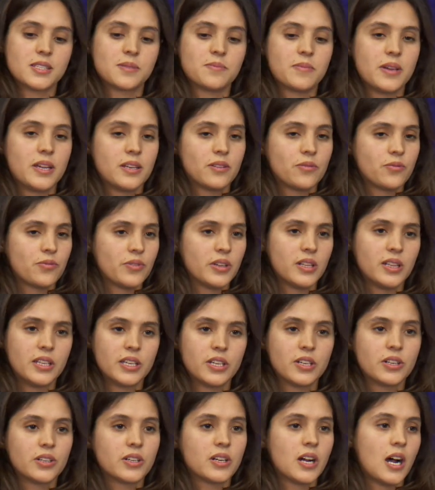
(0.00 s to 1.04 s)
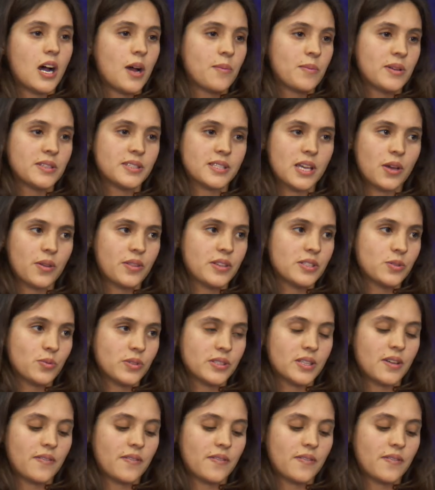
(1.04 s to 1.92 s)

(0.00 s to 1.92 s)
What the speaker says: made really good comments how this was